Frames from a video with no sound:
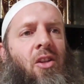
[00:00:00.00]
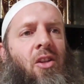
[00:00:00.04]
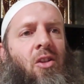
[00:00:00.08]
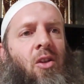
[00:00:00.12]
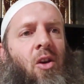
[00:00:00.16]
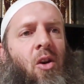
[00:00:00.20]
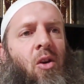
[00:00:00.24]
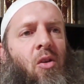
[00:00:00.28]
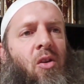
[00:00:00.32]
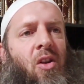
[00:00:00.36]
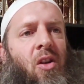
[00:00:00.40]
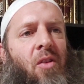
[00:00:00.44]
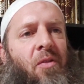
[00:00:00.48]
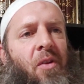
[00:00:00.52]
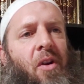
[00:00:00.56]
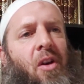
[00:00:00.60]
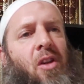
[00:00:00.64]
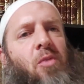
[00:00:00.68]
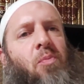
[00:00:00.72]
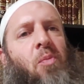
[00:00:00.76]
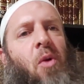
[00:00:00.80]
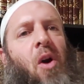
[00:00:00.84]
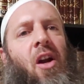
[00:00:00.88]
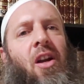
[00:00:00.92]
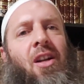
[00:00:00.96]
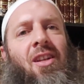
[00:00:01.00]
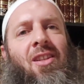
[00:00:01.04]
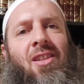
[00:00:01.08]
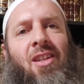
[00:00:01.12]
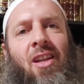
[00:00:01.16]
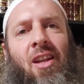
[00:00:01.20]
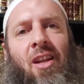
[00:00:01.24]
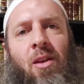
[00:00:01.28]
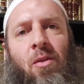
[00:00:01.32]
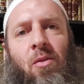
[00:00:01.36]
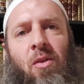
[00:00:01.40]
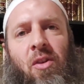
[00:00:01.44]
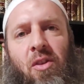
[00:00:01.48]
So the first part is
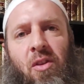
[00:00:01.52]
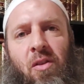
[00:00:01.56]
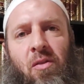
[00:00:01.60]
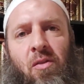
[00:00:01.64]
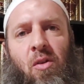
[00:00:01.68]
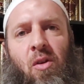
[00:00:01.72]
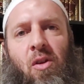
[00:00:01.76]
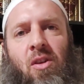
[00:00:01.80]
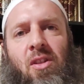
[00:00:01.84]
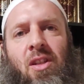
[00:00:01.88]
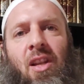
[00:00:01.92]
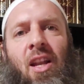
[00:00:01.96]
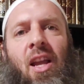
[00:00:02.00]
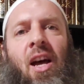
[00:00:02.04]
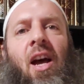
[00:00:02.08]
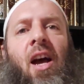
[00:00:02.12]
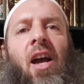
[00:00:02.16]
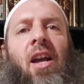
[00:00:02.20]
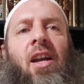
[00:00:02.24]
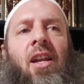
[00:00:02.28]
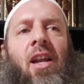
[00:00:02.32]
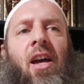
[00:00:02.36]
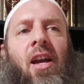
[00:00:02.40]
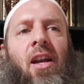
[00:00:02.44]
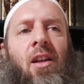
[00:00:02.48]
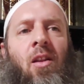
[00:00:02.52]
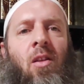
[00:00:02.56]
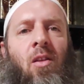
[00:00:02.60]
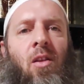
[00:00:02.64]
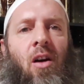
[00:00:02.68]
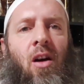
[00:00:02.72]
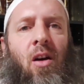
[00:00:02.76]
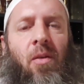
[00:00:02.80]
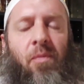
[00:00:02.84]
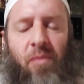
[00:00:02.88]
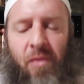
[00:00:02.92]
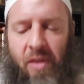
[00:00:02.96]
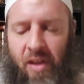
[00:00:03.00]
dealing with, of course, La ilaha
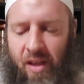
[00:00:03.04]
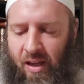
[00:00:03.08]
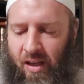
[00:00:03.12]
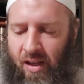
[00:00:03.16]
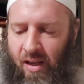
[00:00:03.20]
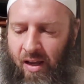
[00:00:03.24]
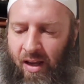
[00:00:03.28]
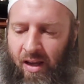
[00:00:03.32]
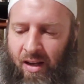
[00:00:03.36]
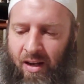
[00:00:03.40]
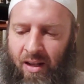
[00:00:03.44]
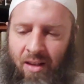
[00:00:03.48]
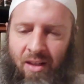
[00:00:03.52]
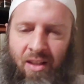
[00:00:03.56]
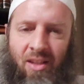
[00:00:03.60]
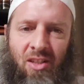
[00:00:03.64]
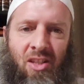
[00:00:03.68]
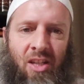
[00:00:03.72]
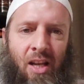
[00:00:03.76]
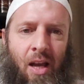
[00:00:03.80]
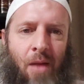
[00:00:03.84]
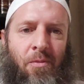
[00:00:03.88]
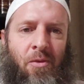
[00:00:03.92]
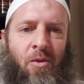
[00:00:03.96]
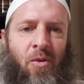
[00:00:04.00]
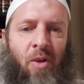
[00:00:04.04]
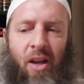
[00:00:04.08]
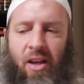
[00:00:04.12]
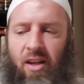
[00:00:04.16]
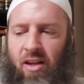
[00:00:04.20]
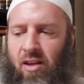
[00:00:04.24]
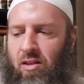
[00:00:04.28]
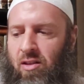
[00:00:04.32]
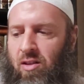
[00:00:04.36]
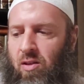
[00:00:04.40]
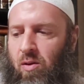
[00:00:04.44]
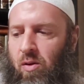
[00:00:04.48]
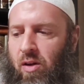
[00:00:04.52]
illallah, and in this chapter right
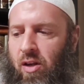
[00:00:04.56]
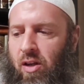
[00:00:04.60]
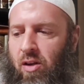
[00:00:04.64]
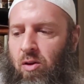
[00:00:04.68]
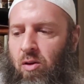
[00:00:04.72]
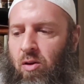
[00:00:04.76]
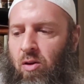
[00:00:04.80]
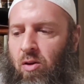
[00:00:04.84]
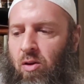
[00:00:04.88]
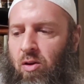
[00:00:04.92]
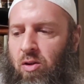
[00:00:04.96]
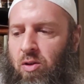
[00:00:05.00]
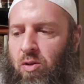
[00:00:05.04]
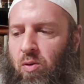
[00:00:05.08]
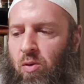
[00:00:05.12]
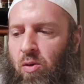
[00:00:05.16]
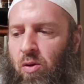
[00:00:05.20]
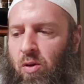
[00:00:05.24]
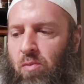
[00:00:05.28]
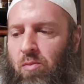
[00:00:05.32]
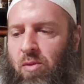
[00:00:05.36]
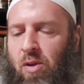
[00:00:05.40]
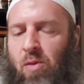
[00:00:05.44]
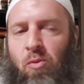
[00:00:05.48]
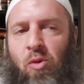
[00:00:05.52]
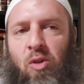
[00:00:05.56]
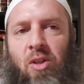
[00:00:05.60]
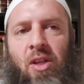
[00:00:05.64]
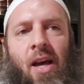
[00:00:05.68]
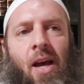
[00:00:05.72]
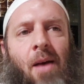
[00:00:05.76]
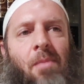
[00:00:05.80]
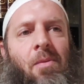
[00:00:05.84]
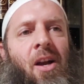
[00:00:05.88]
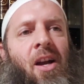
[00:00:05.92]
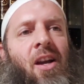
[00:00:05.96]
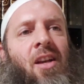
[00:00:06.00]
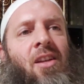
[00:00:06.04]
here, Tawheed al Rasul bil
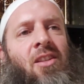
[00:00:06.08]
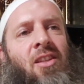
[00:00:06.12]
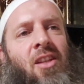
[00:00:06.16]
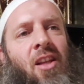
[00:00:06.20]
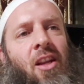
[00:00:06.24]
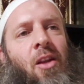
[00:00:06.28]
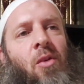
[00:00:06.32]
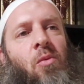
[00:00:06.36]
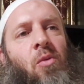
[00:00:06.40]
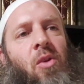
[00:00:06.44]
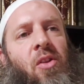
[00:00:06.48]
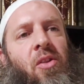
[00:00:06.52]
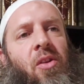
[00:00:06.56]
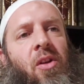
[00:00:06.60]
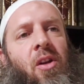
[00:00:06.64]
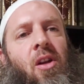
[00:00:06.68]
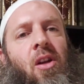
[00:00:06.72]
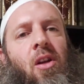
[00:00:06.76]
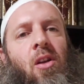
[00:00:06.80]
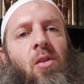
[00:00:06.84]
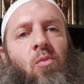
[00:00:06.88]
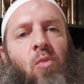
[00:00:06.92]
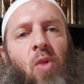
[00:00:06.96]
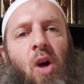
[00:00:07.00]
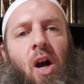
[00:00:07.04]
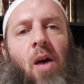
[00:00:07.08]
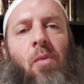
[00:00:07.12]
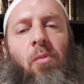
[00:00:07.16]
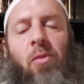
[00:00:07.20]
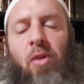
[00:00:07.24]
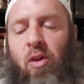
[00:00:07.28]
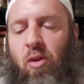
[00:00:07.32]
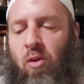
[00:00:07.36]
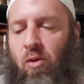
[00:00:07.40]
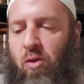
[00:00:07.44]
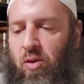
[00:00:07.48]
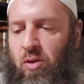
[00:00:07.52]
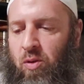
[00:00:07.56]
Mutaba'ah is dealing with
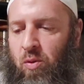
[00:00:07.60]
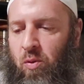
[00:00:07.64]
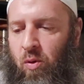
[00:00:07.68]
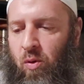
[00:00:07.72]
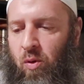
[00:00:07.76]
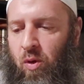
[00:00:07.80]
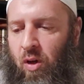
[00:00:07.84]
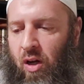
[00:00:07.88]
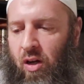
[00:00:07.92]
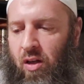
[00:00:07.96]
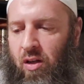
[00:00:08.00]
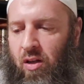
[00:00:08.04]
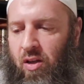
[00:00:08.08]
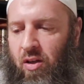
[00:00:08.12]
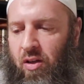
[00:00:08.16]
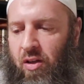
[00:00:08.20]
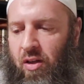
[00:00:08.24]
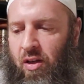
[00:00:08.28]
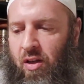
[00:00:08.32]
Muhammad al Rasulullah.